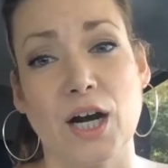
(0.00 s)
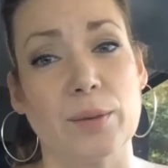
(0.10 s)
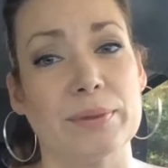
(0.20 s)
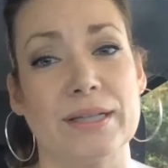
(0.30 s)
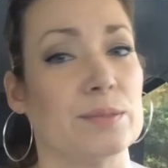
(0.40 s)

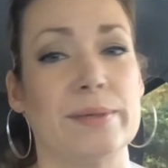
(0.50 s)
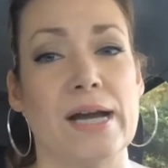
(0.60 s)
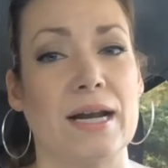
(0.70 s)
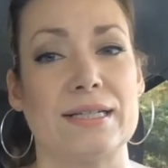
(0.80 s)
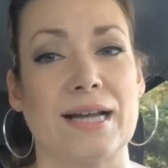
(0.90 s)
car, but let's
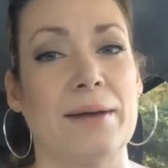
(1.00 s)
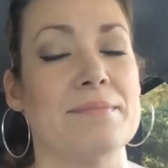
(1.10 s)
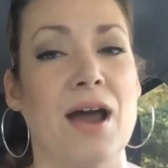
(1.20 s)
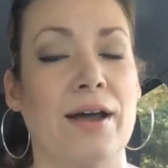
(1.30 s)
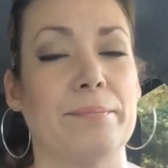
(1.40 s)
be honest,
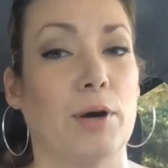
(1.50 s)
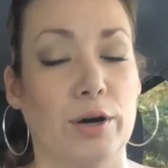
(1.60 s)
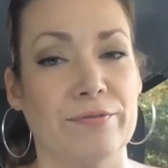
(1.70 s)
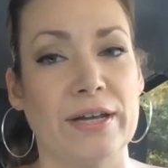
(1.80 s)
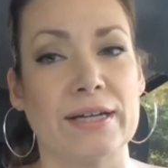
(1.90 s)
I'm not
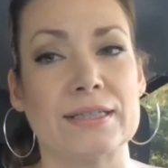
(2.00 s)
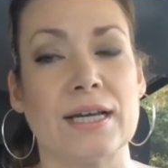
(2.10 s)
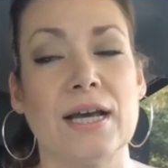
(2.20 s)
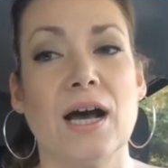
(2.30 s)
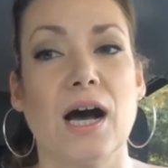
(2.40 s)
perfect.